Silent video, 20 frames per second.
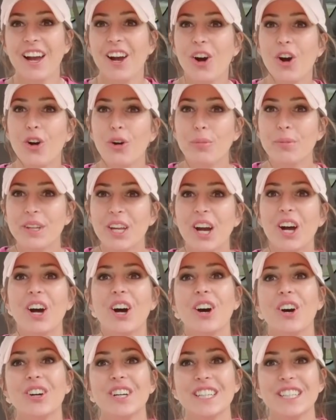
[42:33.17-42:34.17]
I hope
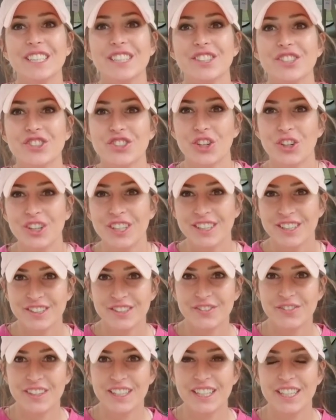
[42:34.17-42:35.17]
y'all enjoyed
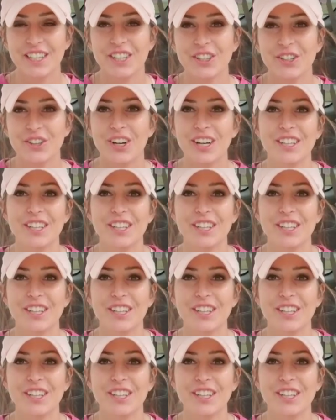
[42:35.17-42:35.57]
this video.